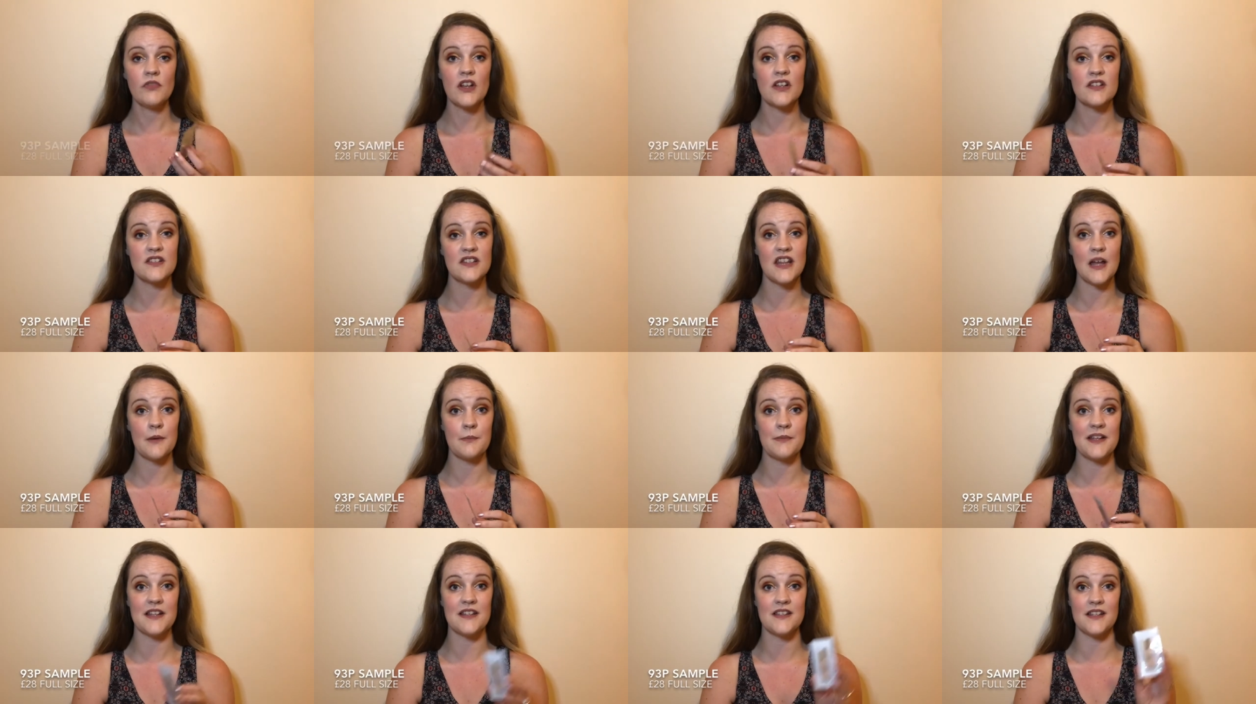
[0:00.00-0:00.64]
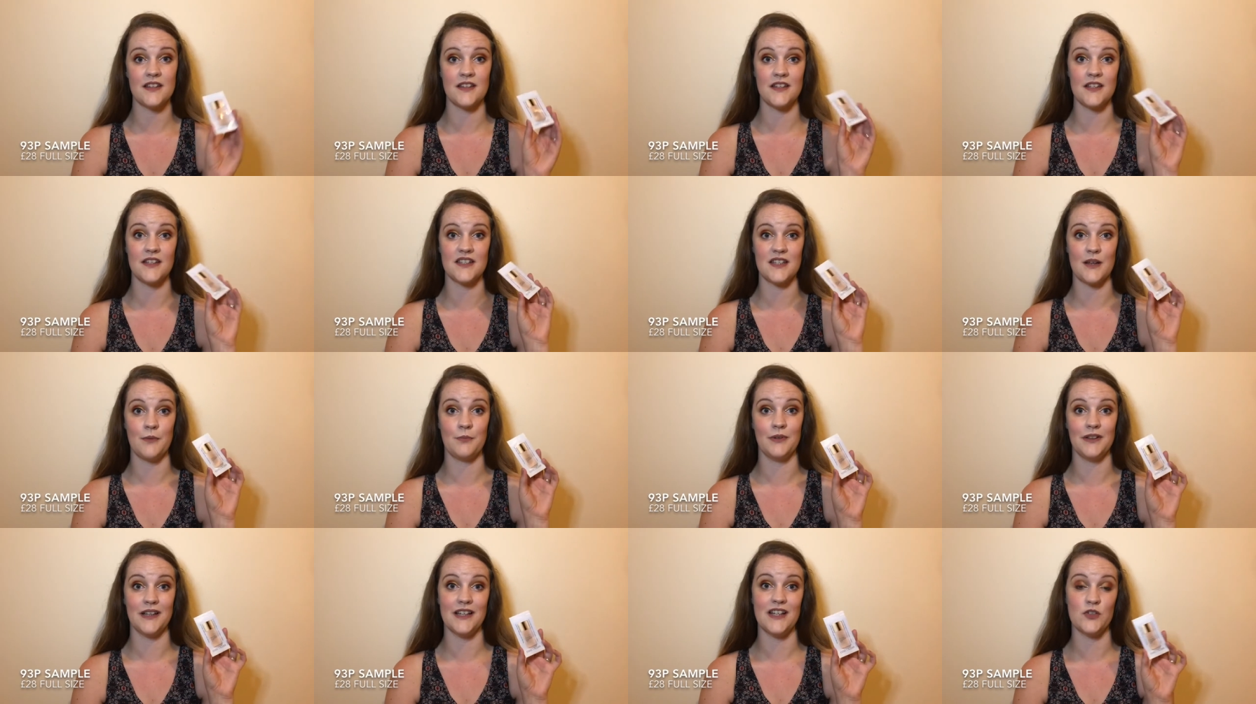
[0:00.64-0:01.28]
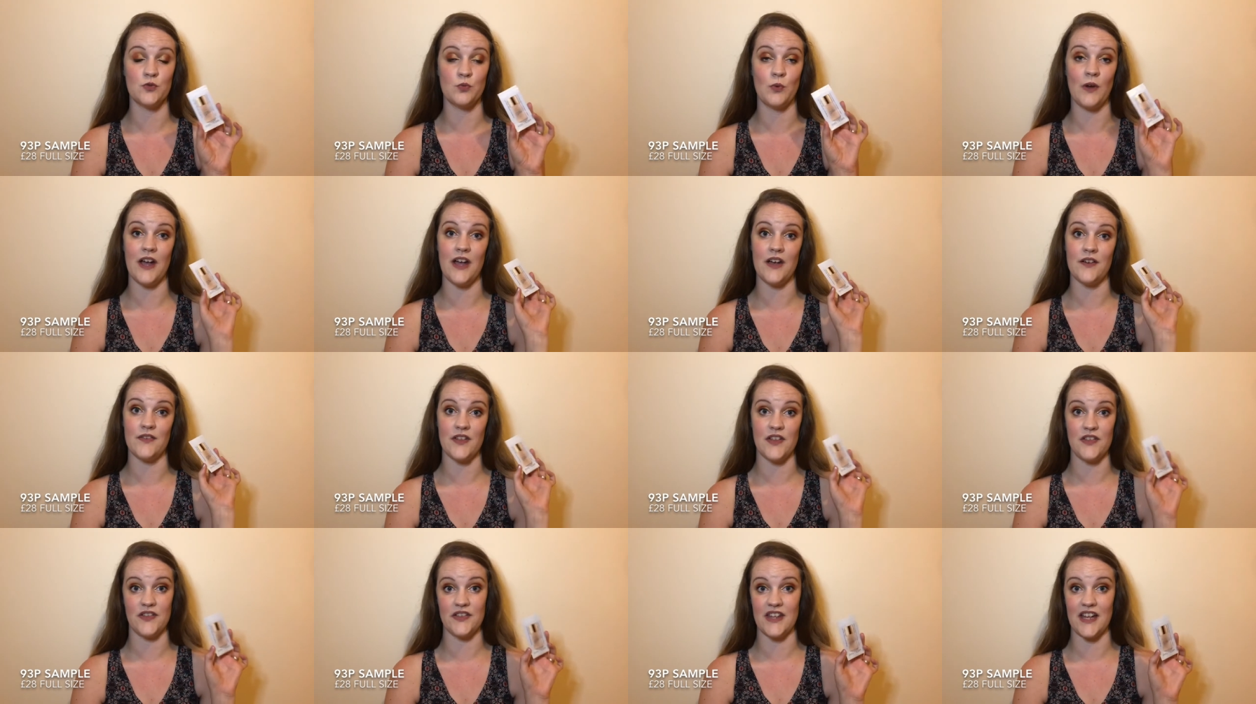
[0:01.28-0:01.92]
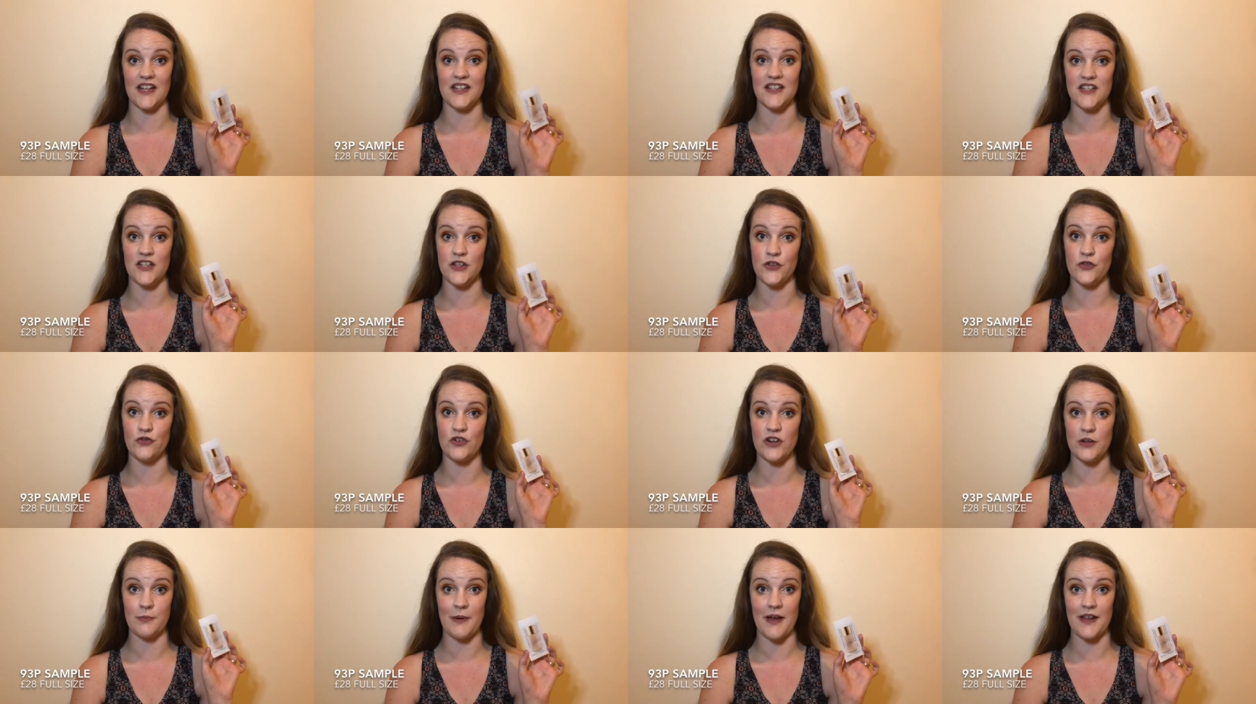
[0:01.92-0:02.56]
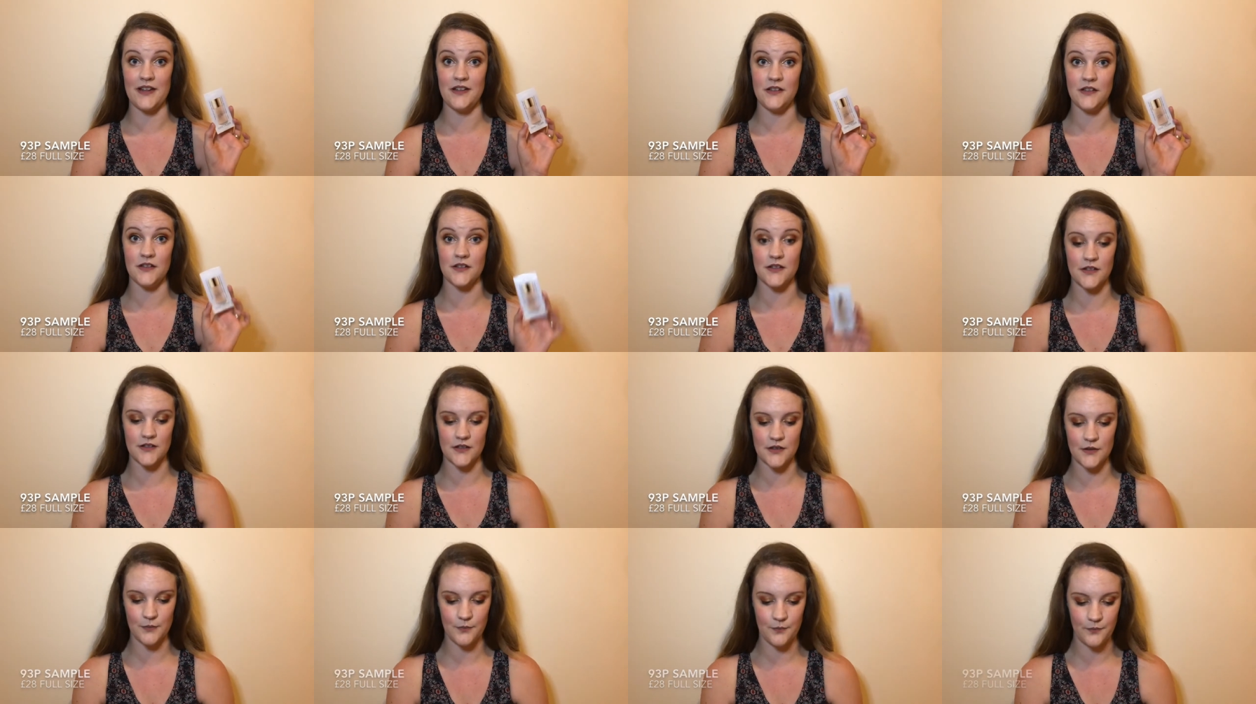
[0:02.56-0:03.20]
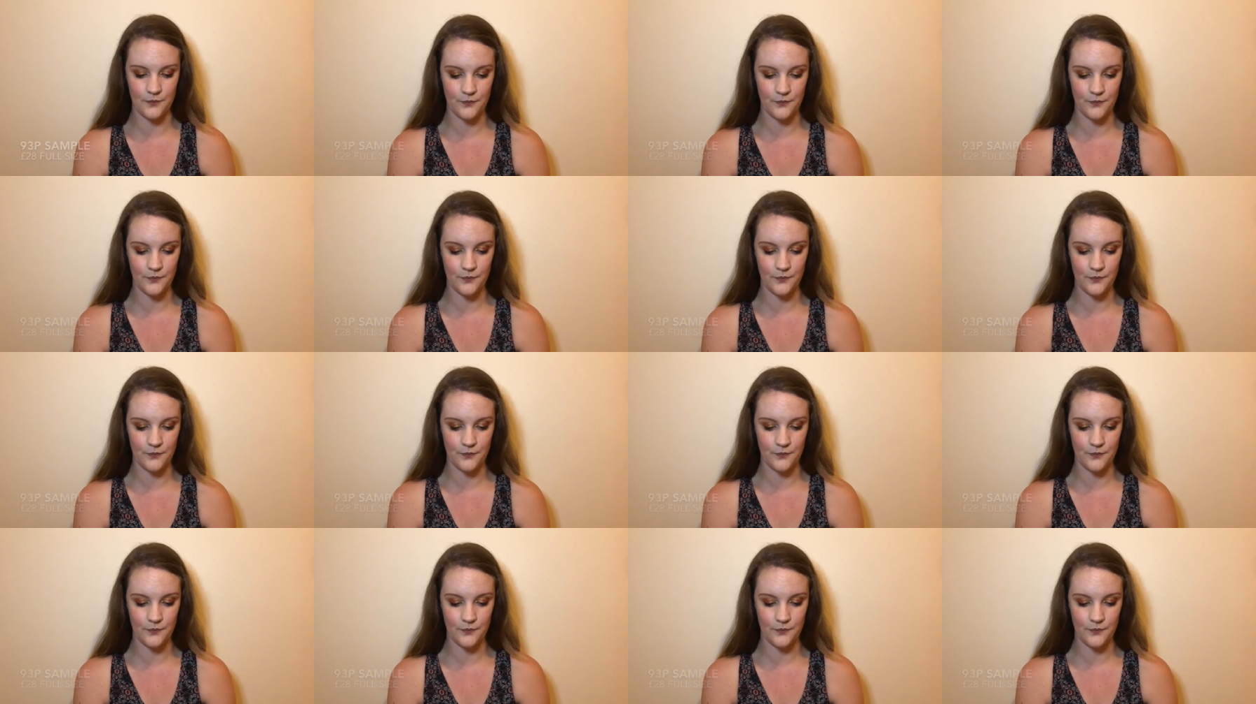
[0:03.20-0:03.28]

so that means that this sample is worth ninety-three pence.